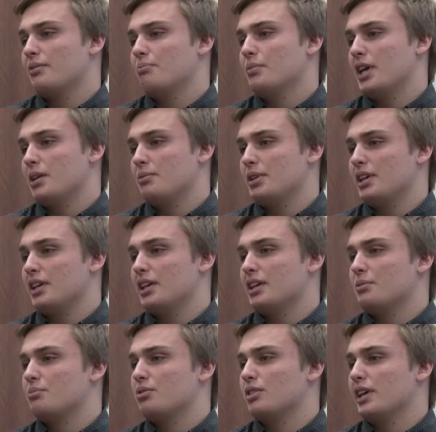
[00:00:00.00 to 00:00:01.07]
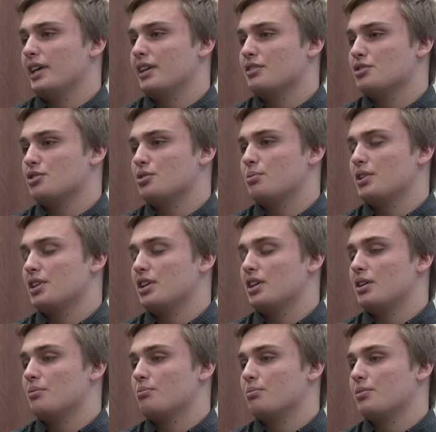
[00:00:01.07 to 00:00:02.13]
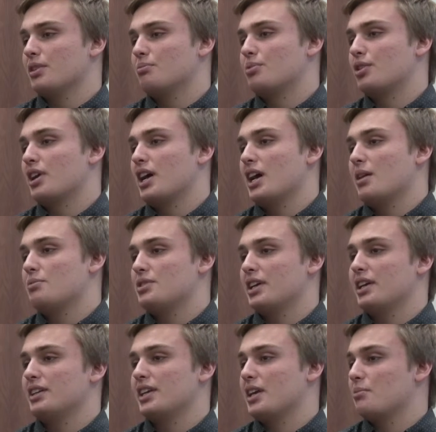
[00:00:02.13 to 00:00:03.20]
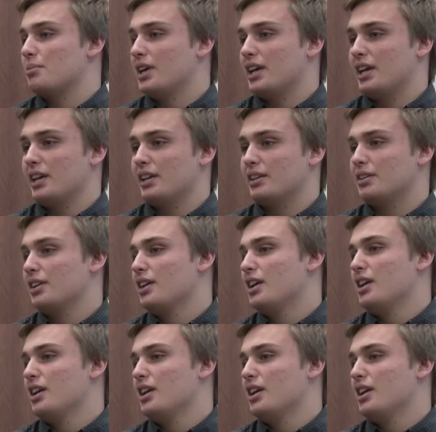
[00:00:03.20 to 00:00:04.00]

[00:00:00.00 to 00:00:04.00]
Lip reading: maybe in plans to become perhaps a campaign